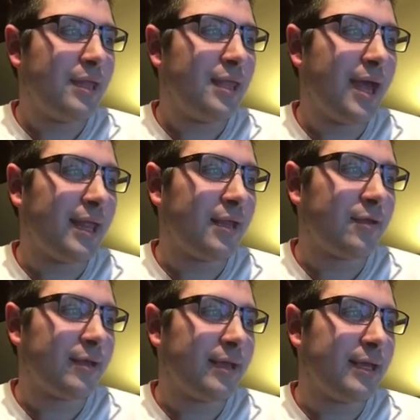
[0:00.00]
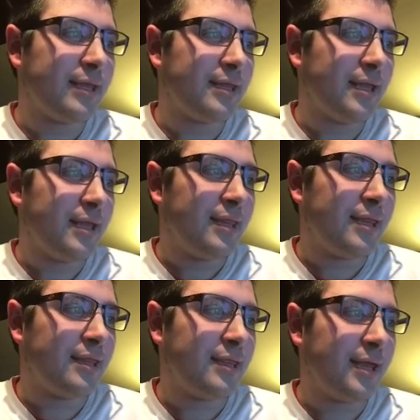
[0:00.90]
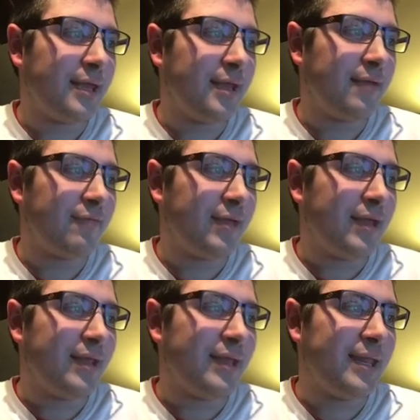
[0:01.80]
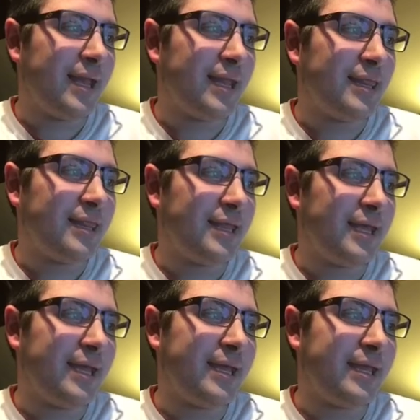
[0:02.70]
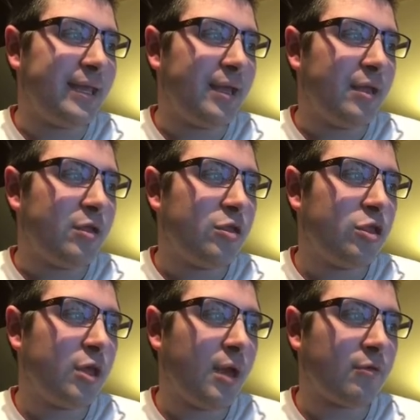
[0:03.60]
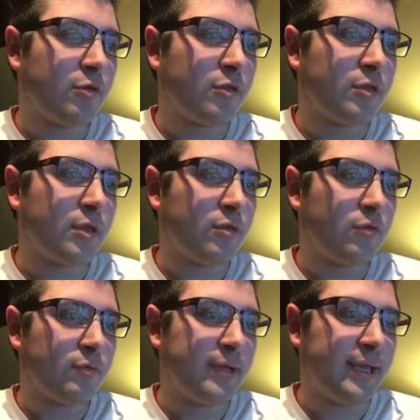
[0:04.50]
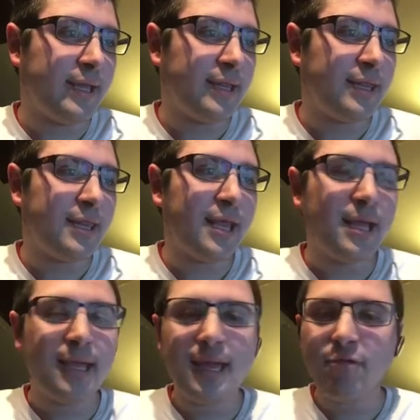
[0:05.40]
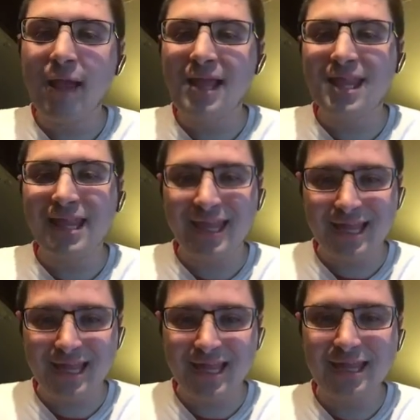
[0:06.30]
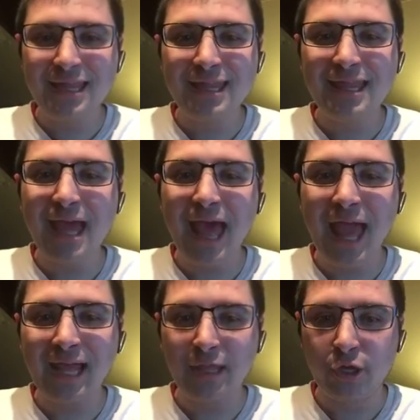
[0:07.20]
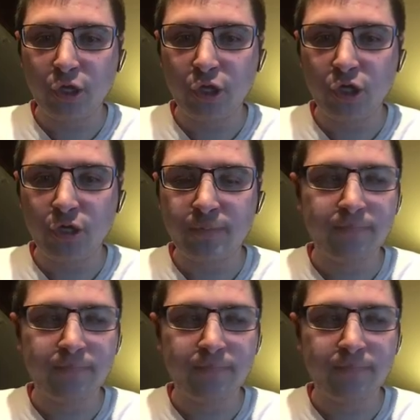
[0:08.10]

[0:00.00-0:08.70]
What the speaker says: Tyler is the son of Nancy and Charles Rees. Congratulations, Tyler.